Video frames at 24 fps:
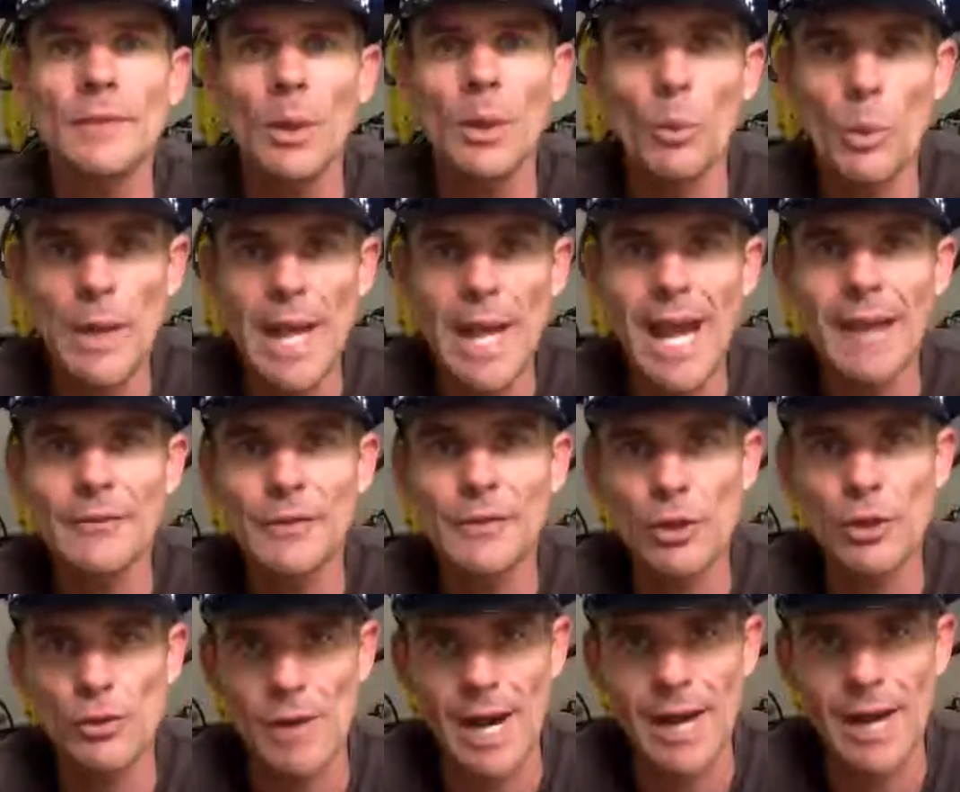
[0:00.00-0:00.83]
We have
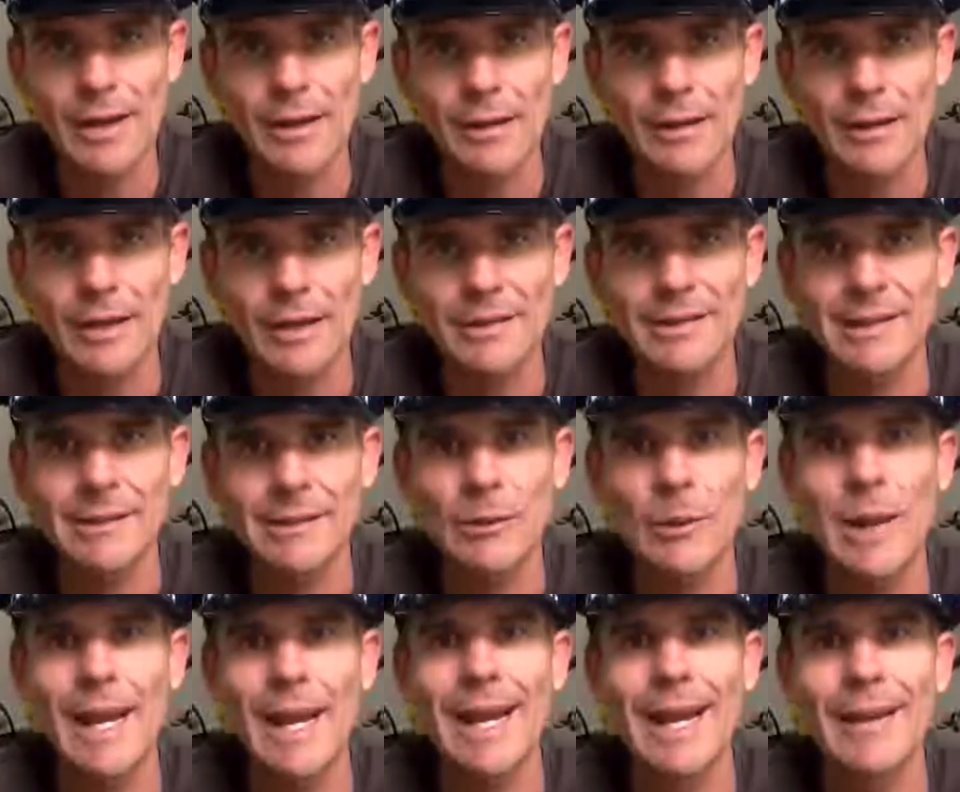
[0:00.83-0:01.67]
created that
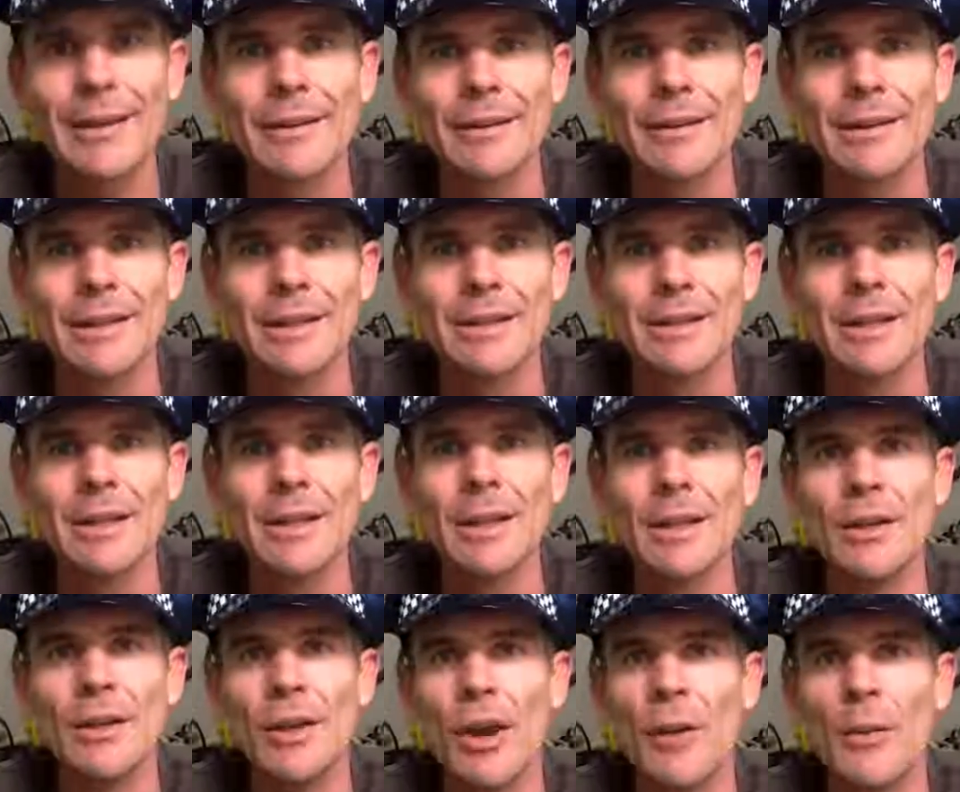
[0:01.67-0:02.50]
single handedly.
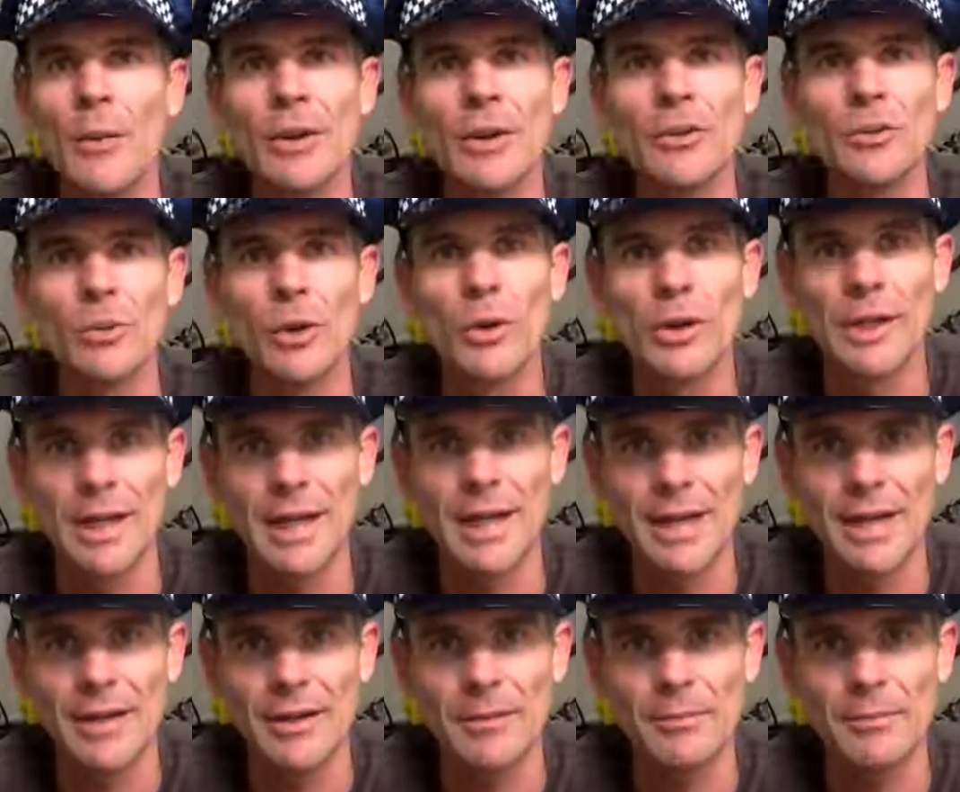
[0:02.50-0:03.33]
Nobody's worked
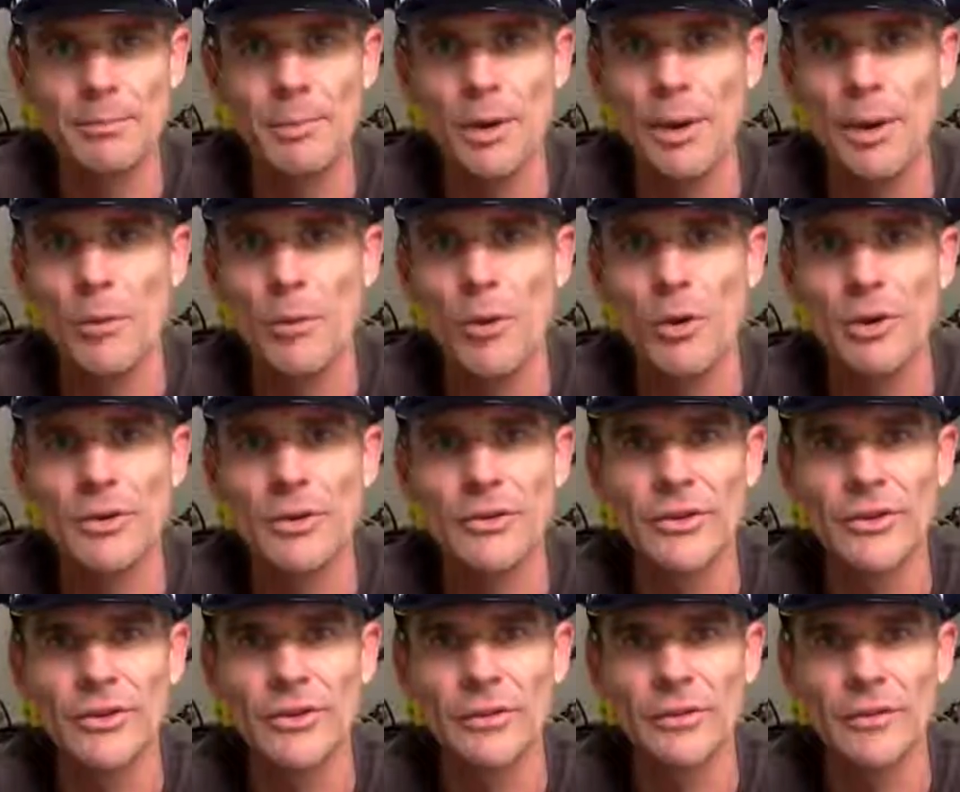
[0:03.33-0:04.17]
hard and put up more
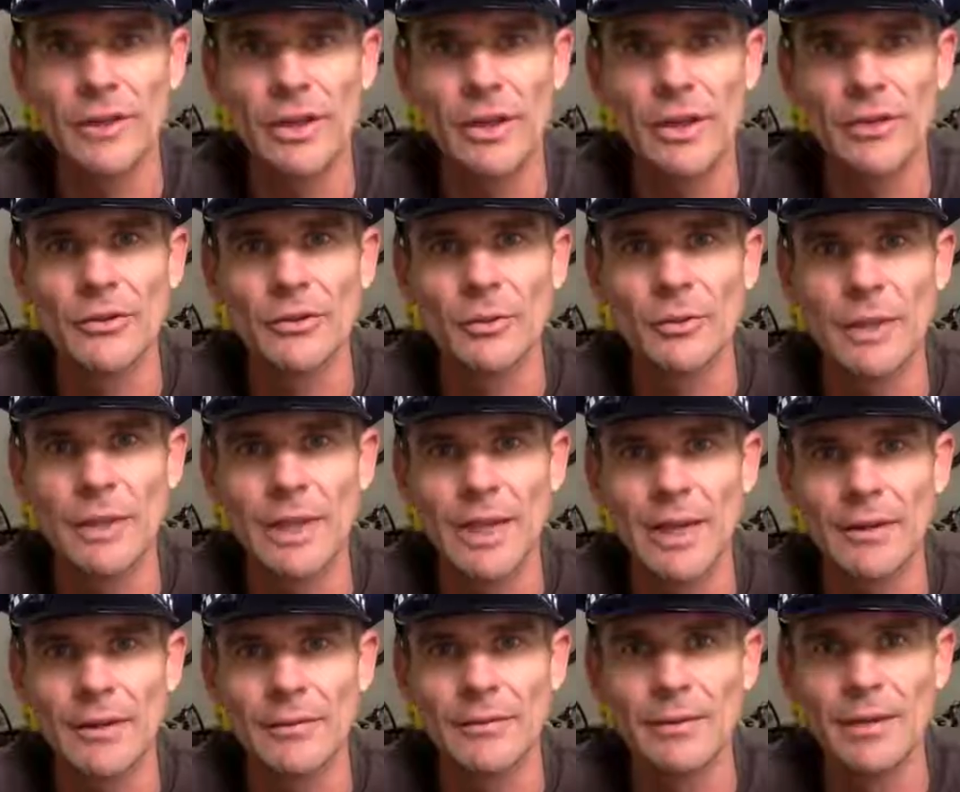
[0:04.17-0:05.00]
consistent videos than we
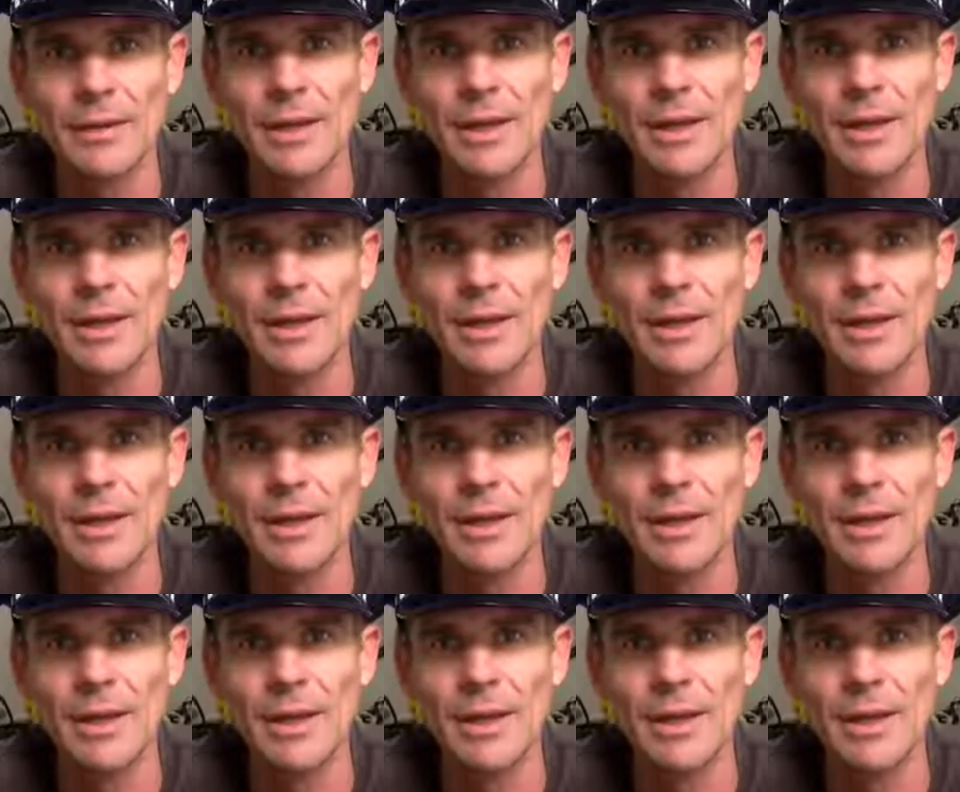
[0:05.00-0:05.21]
have.